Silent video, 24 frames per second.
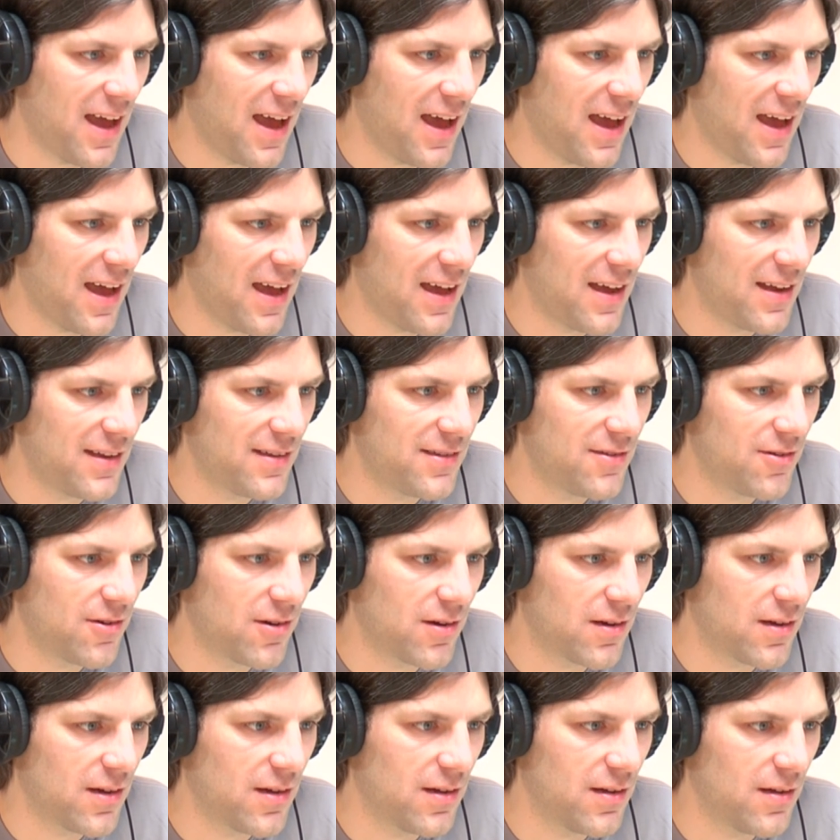and you're
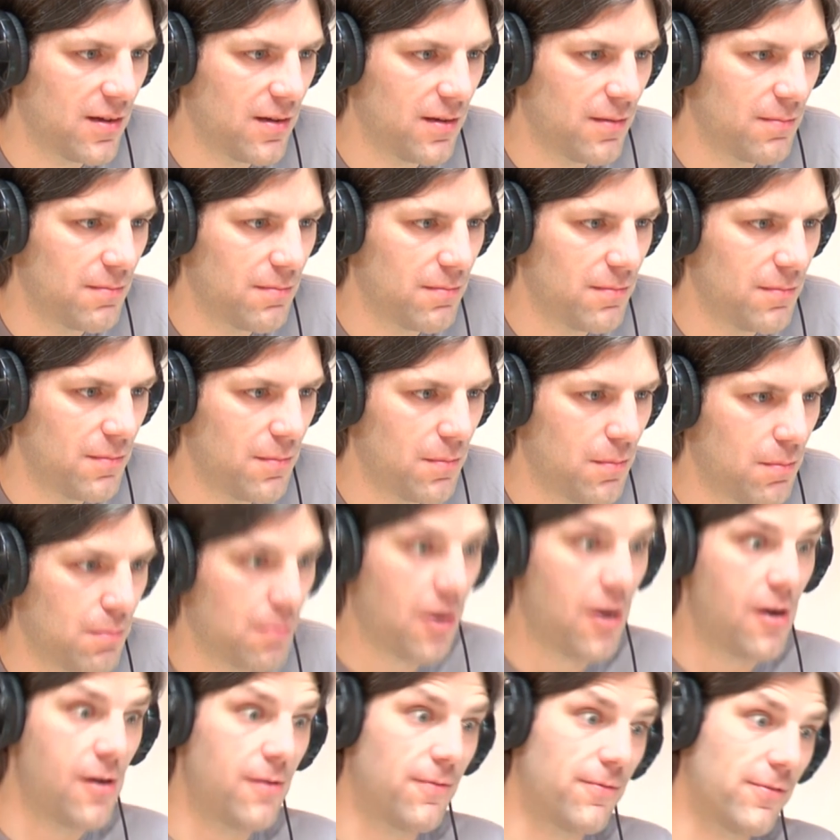gonna
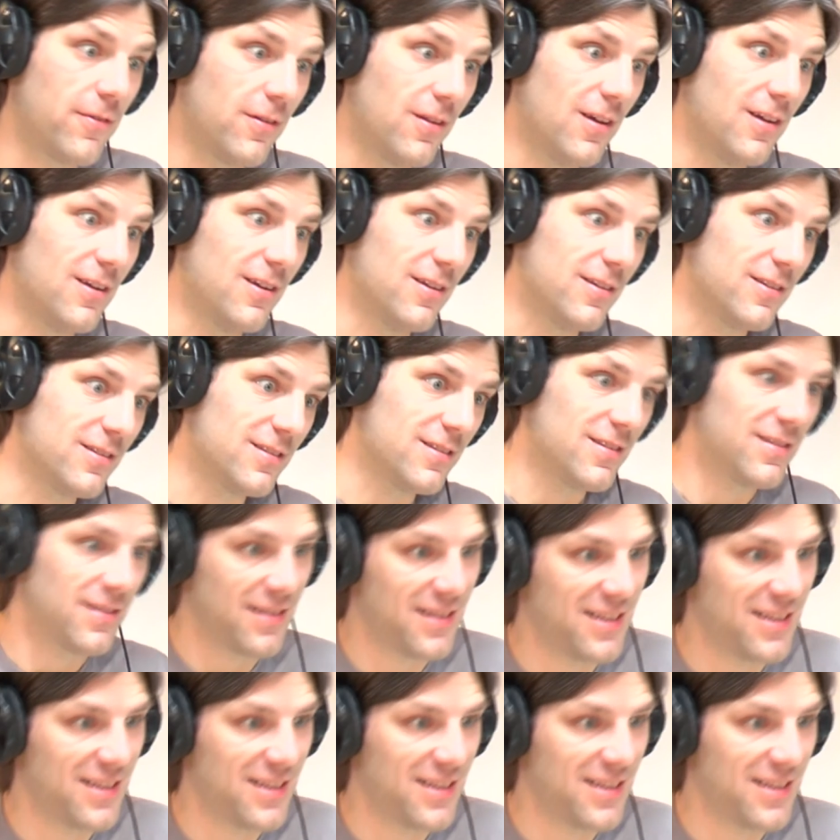marvel us